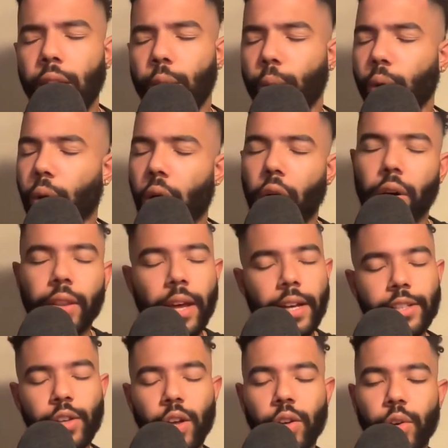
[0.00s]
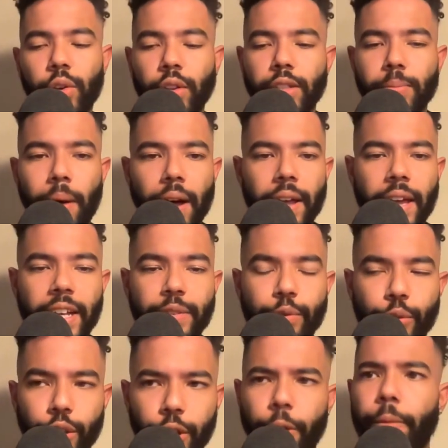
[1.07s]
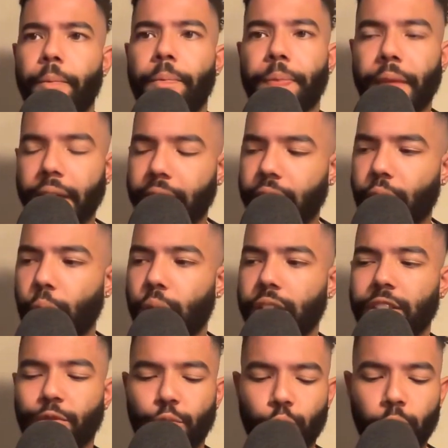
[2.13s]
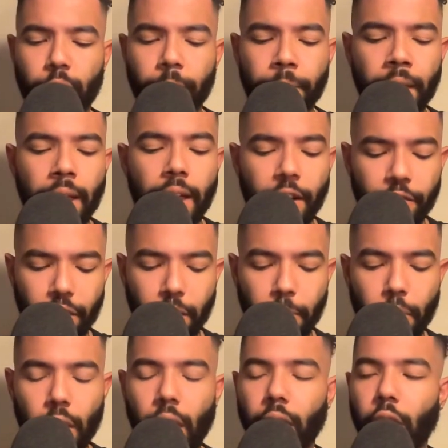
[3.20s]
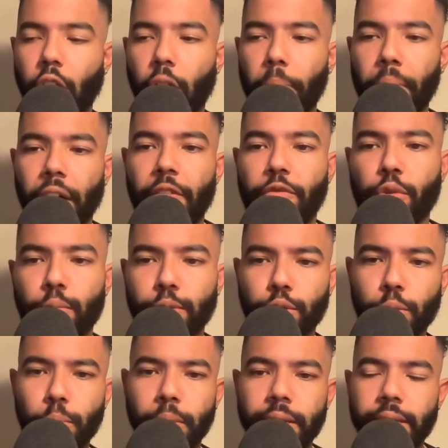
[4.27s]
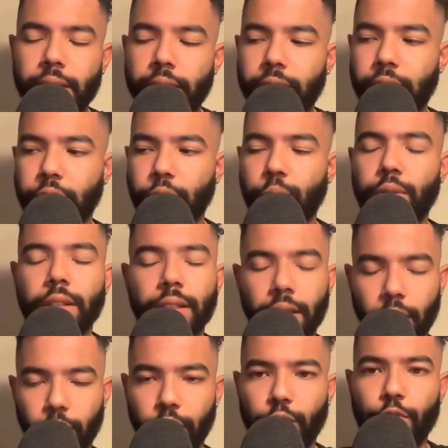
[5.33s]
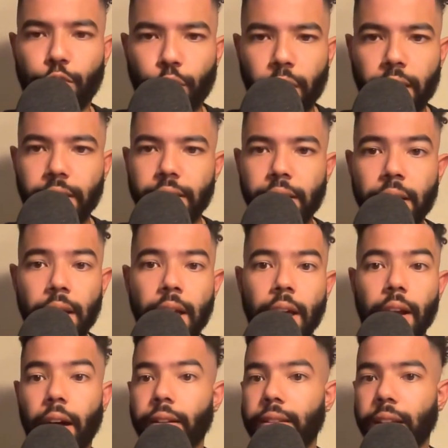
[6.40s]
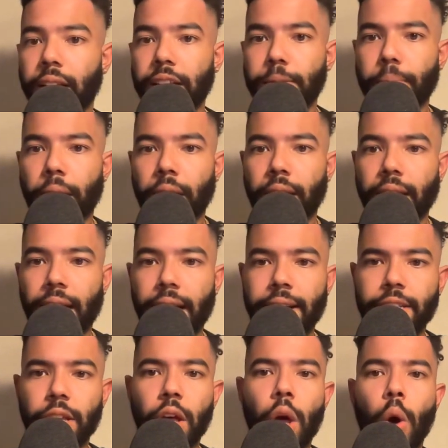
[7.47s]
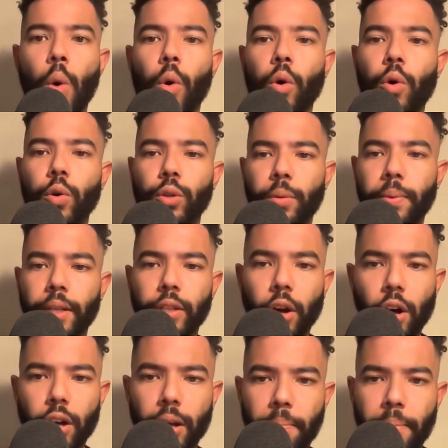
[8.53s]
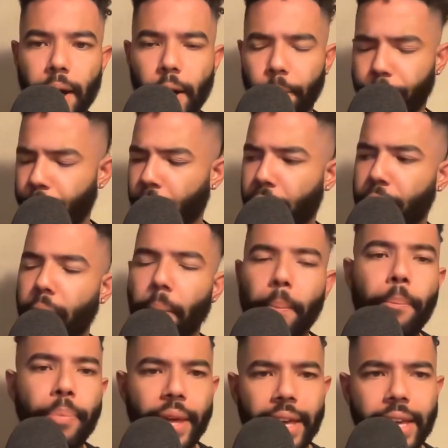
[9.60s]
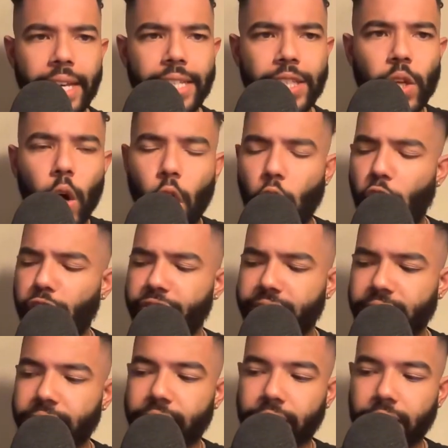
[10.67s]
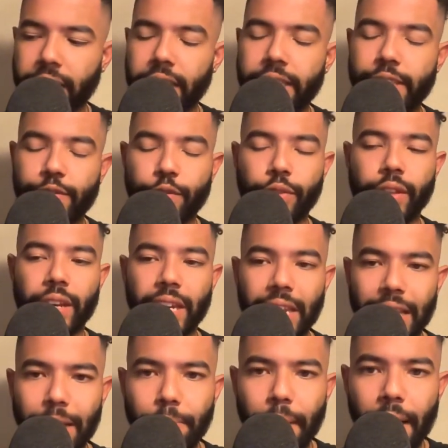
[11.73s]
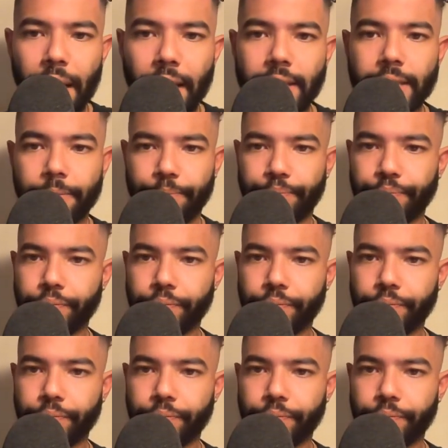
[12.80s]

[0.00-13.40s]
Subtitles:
doing all that so I could do this podcast for you. Thank you. It's free and available on all platforms, so please continue to tell your friends. And on today's podcast, we're going to be talking about the biggest offseason needs for the D-backs.